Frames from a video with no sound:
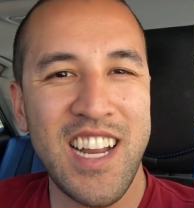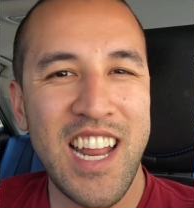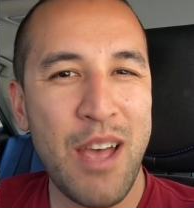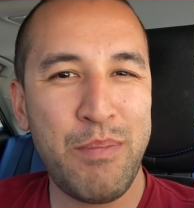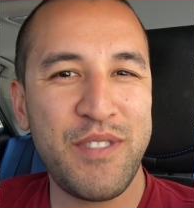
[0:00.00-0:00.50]
kind
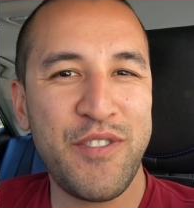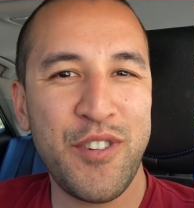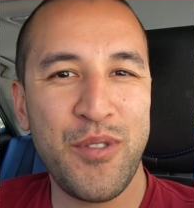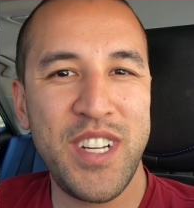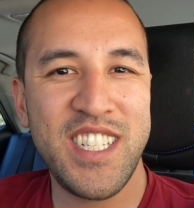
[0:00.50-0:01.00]
of happens for
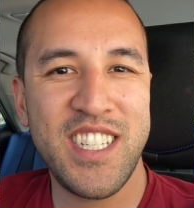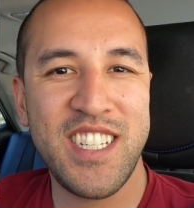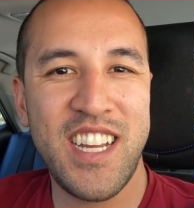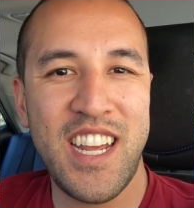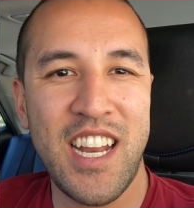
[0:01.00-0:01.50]
a
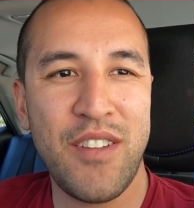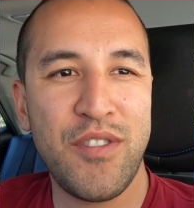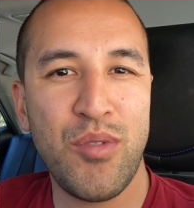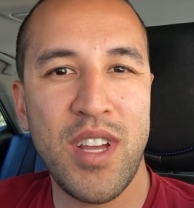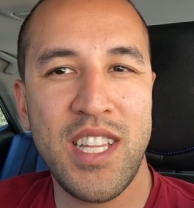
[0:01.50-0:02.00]
reason. And
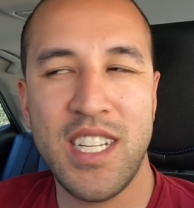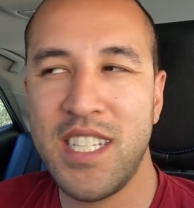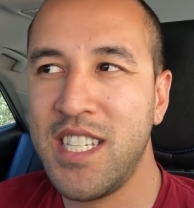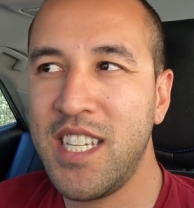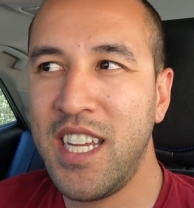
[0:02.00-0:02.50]
after
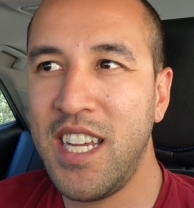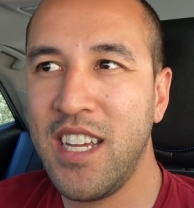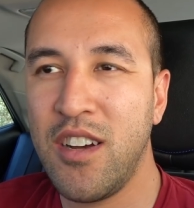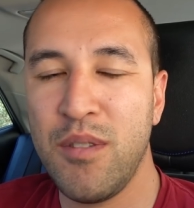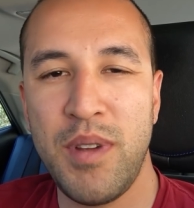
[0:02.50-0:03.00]
Redlands, he
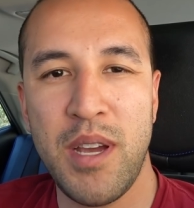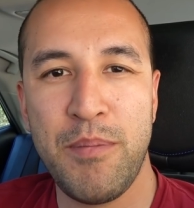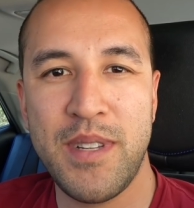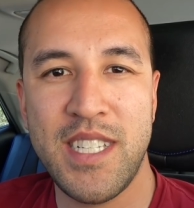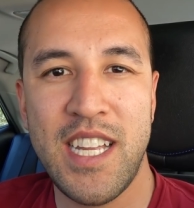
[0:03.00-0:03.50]
called me
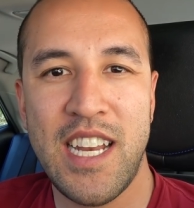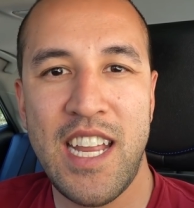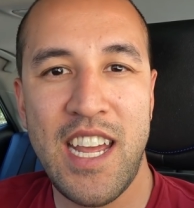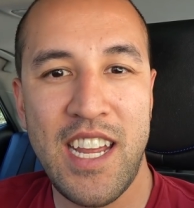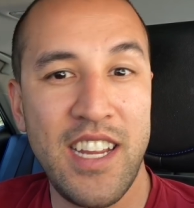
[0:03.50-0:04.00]
up and said,
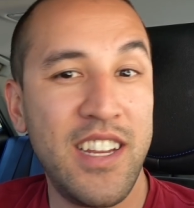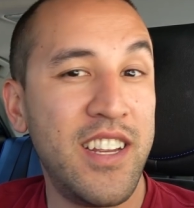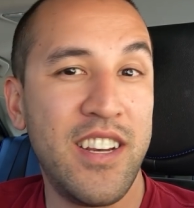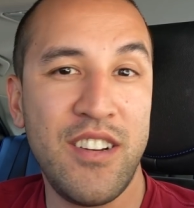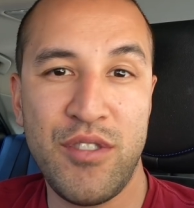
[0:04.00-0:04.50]
hey,
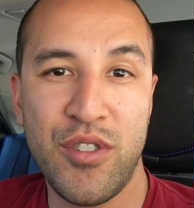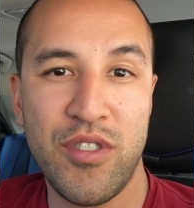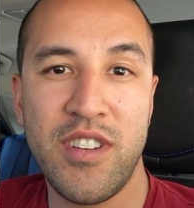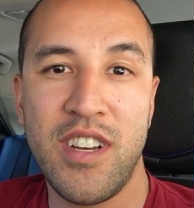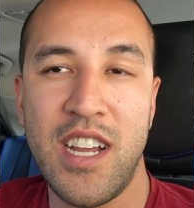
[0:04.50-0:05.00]

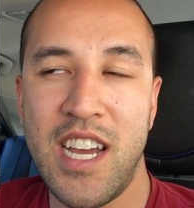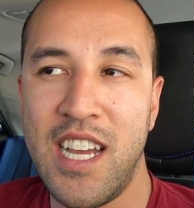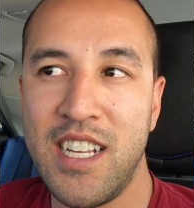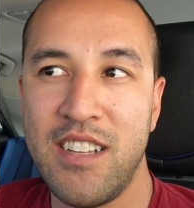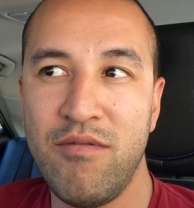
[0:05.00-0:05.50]
Jordan,
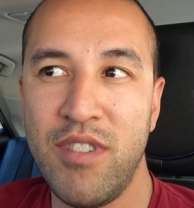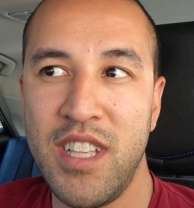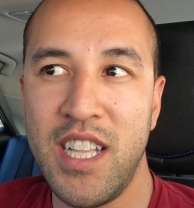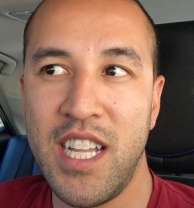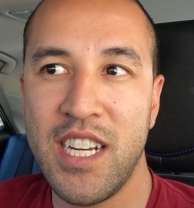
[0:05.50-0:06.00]
I'd
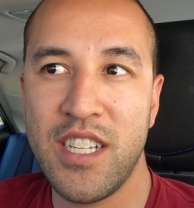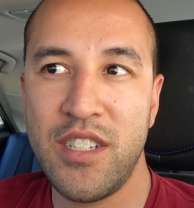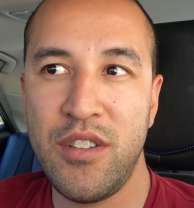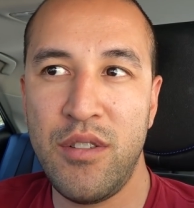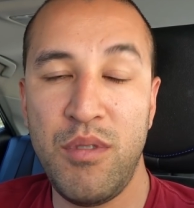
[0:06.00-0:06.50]
really like
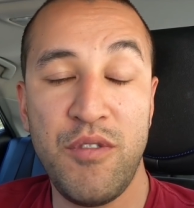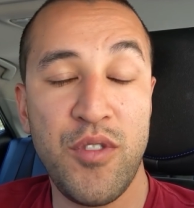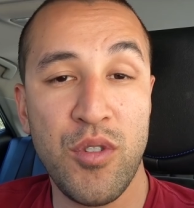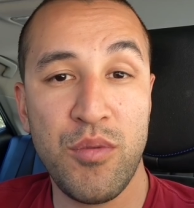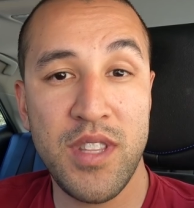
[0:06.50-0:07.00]
to move
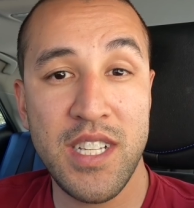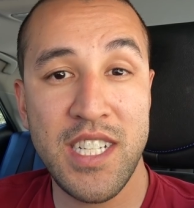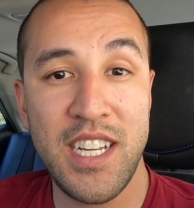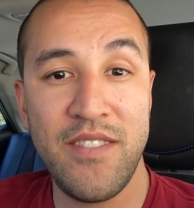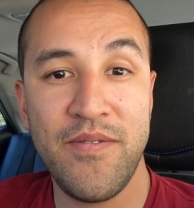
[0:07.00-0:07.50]
forward with the
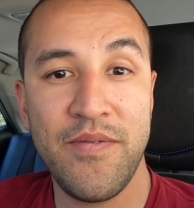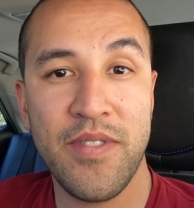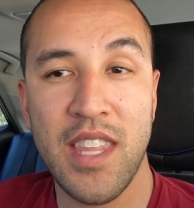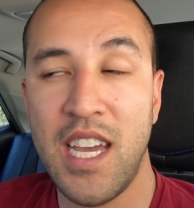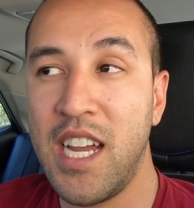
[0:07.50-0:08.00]
team.
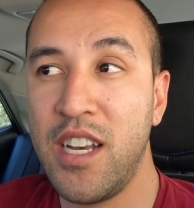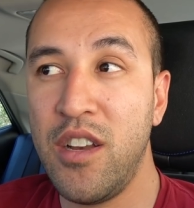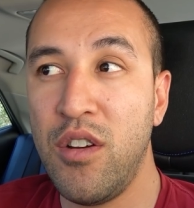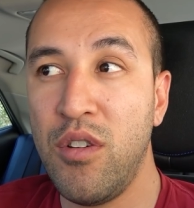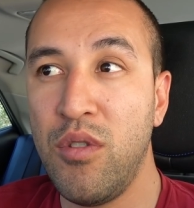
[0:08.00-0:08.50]
I
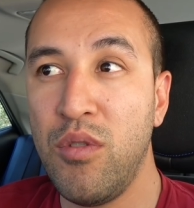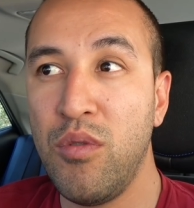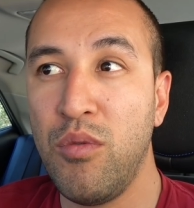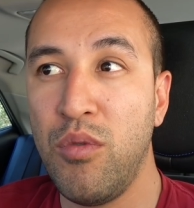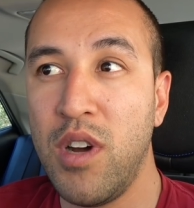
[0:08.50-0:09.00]

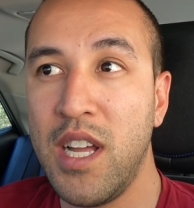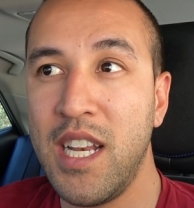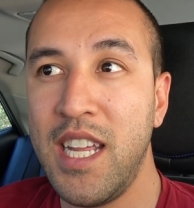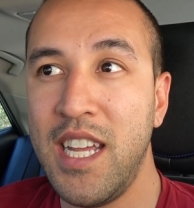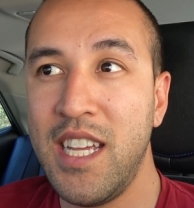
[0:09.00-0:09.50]
know what
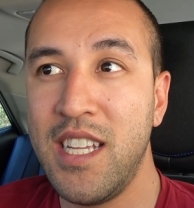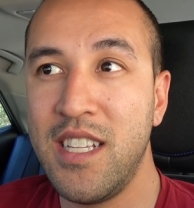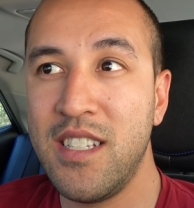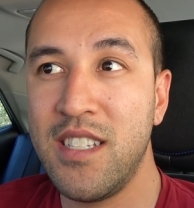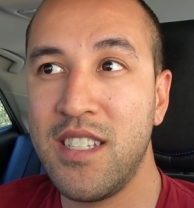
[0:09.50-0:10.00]

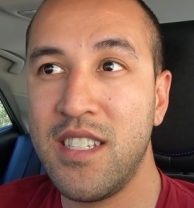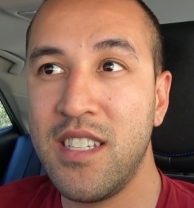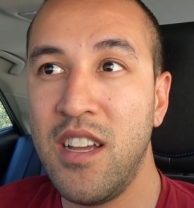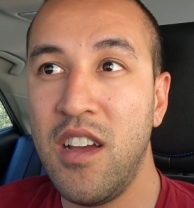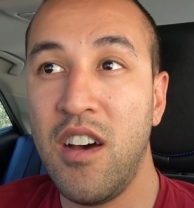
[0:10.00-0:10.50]

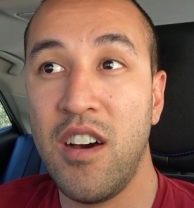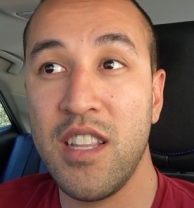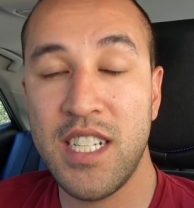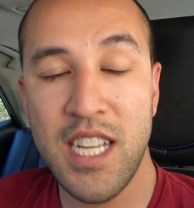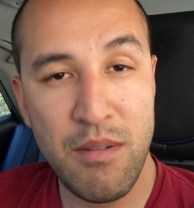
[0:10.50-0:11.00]
is
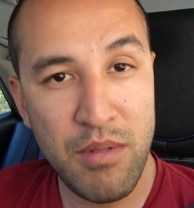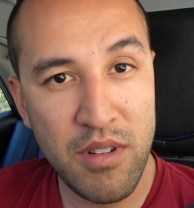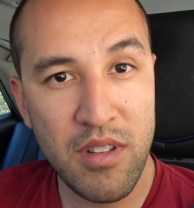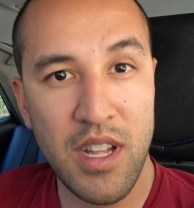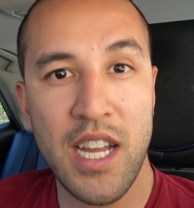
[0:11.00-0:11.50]
on the
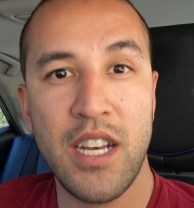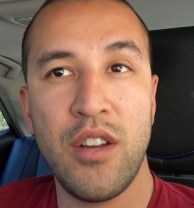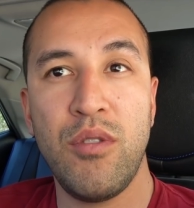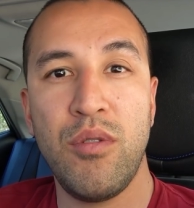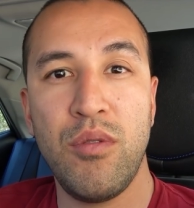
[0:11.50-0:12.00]
table. I
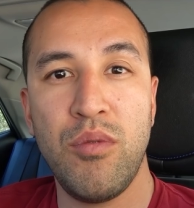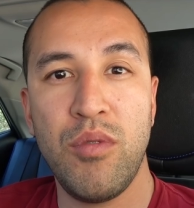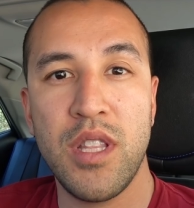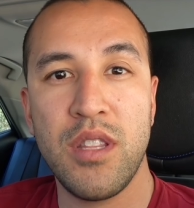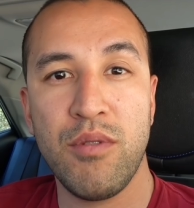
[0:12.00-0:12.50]
know
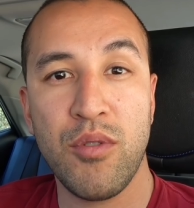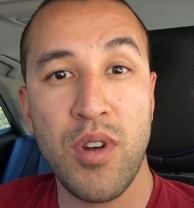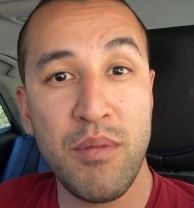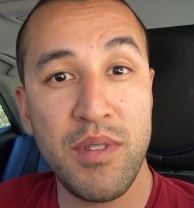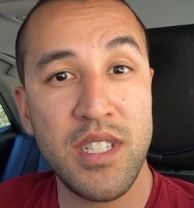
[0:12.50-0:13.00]
what the
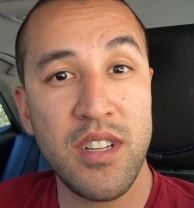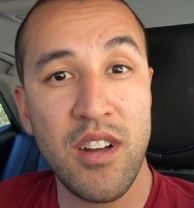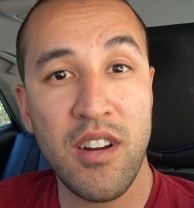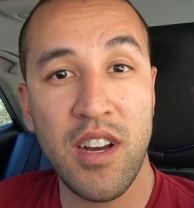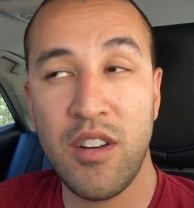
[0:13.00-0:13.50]
requirements
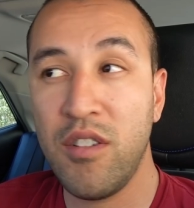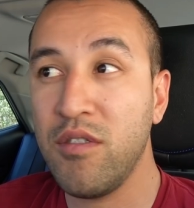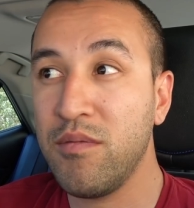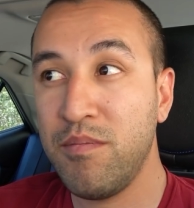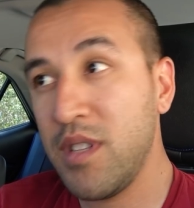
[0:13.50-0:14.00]
are. I
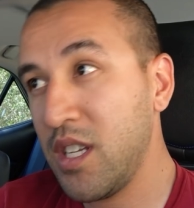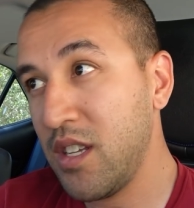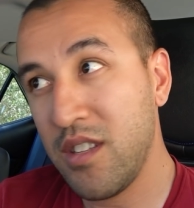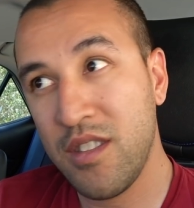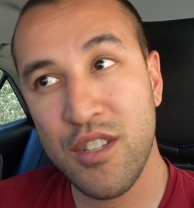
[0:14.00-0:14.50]
know
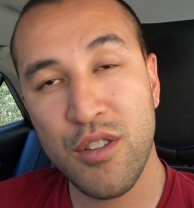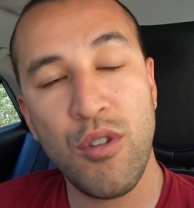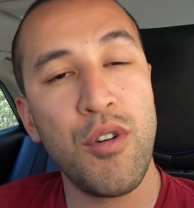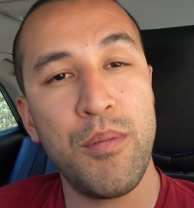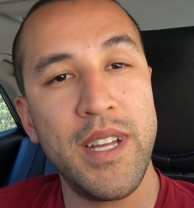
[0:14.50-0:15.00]
the
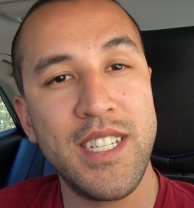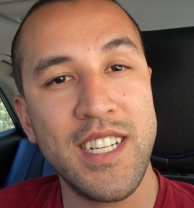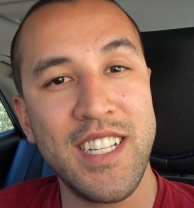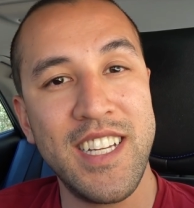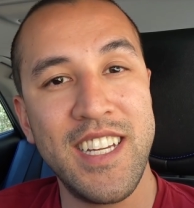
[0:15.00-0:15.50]
score,
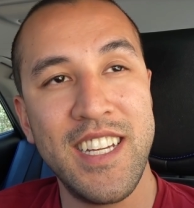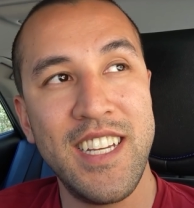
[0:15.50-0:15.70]
basically.